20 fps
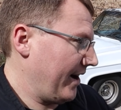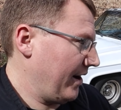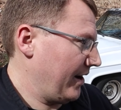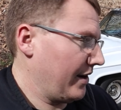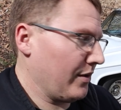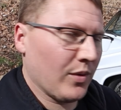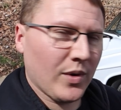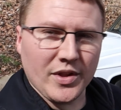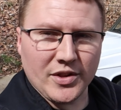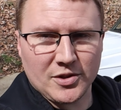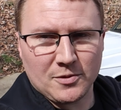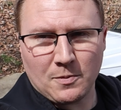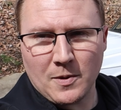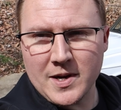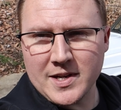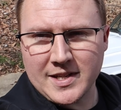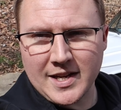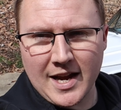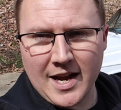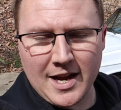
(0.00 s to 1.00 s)
When the
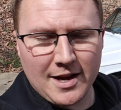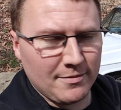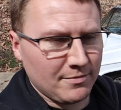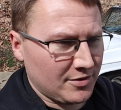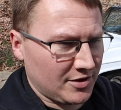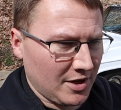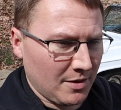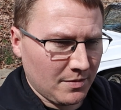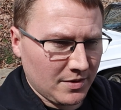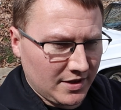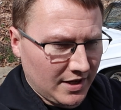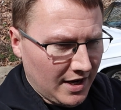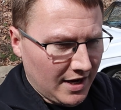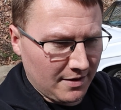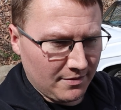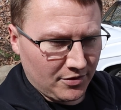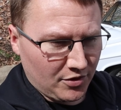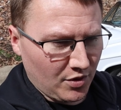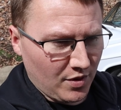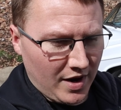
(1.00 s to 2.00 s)
springtime,
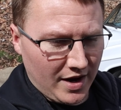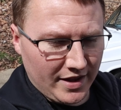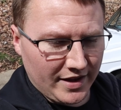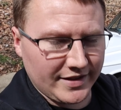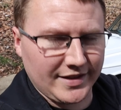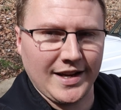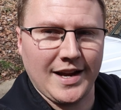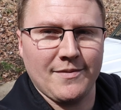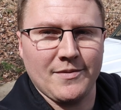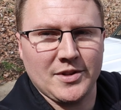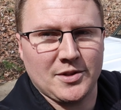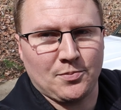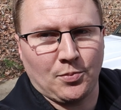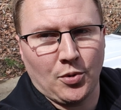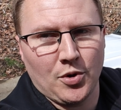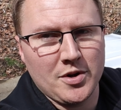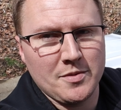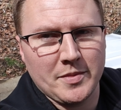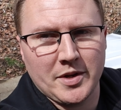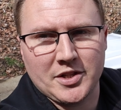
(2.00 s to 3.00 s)
summertime, throughout that time, it's
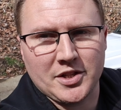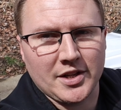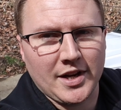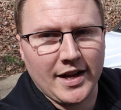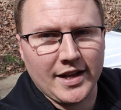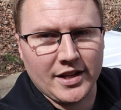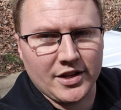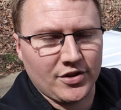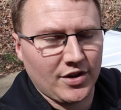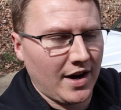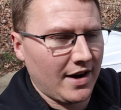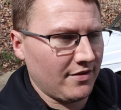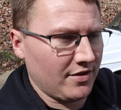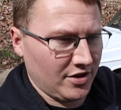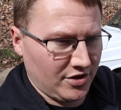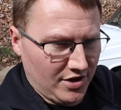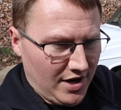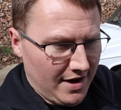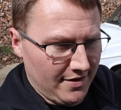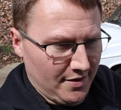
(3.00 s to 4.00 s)
pretty much a daily driver.
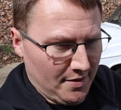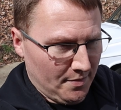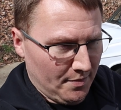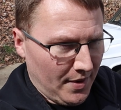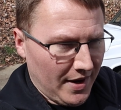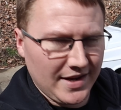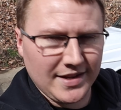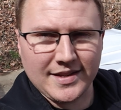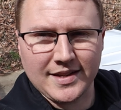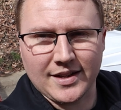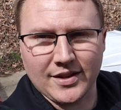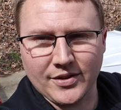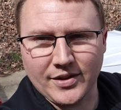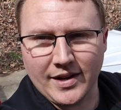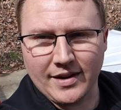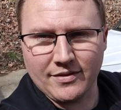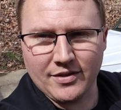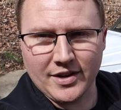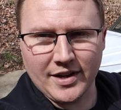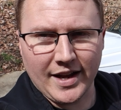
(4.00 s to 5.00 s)
I drive it
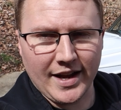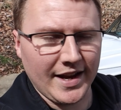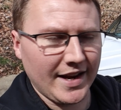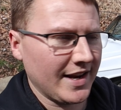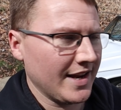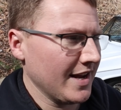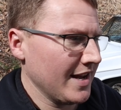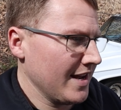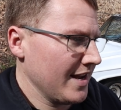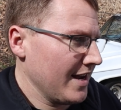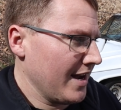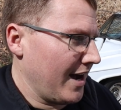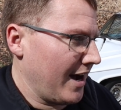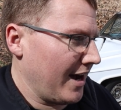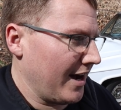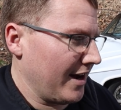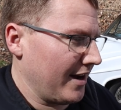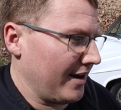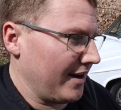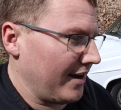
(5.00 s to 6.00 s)
basically every day.
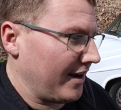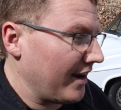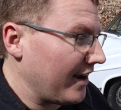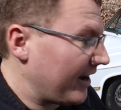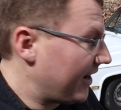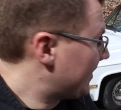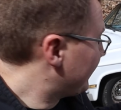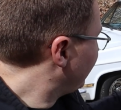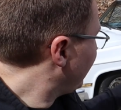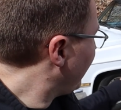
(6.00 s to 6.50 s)
It's